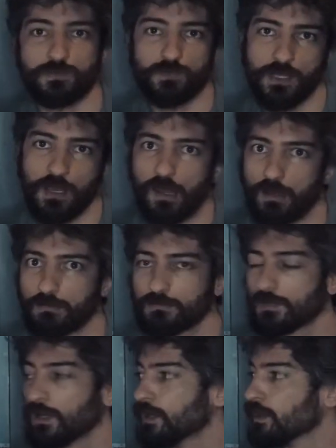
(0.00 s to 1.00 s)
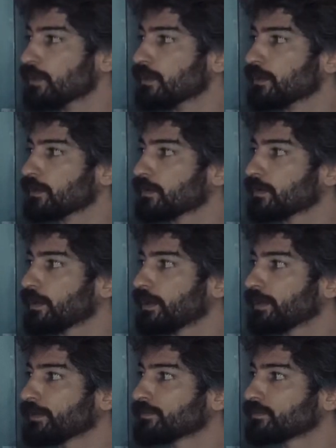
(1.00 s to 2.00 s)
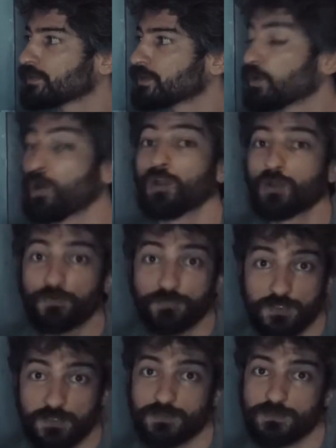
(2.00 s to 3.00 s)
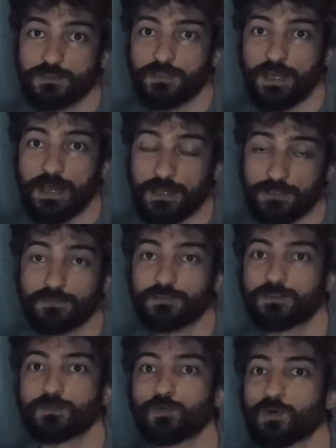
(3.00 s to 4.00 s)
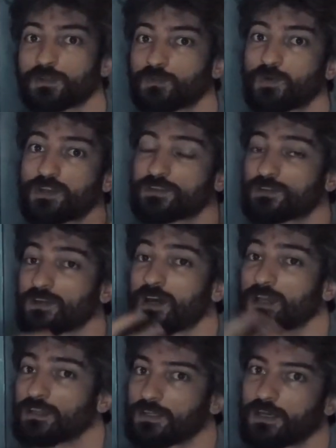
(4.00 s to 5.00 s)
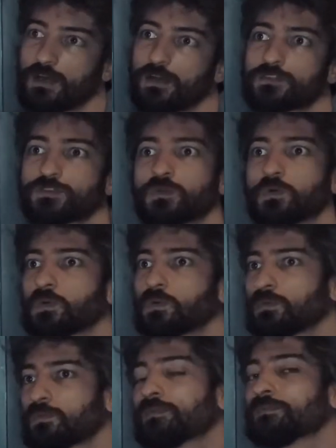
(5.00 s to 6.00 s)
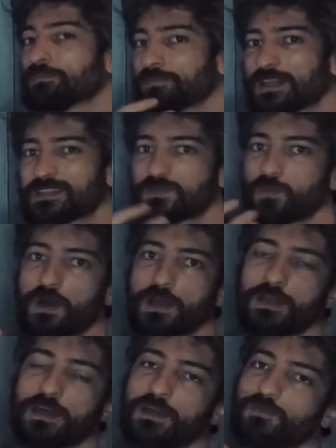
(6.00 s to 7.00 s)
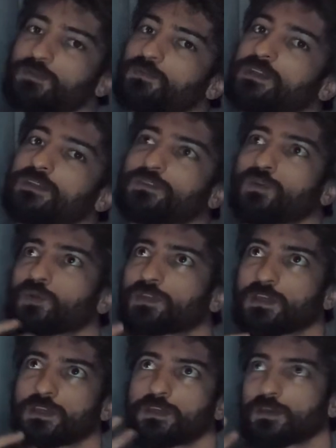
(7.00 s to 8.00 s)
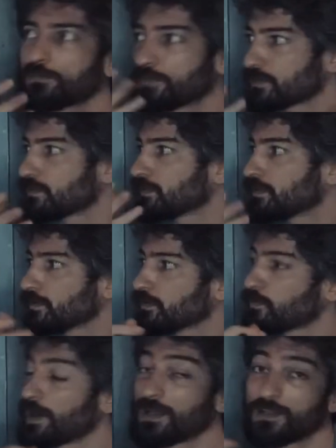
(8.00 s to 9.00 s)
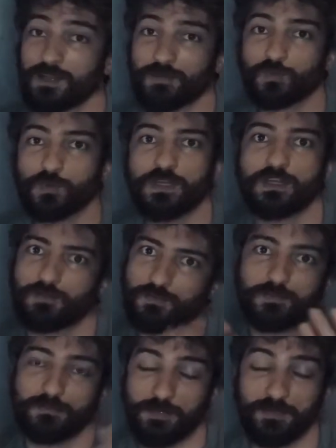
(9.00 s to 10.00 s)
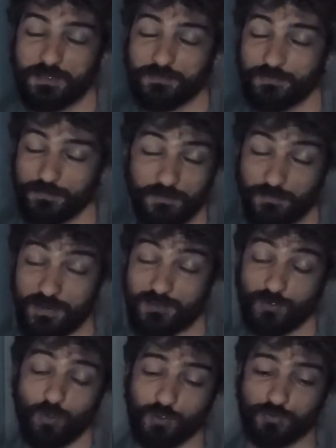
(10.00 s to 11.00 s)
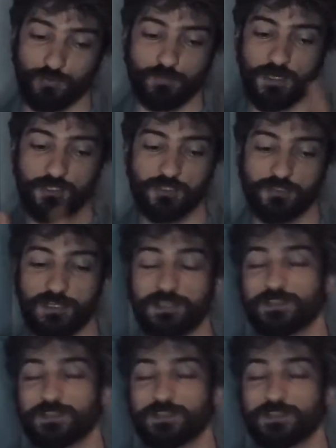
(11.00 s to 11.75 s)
we have and the goal of this ad, what was the idea. So that's why I will be talking a bit while I'm doing. Maybe if I talk too much,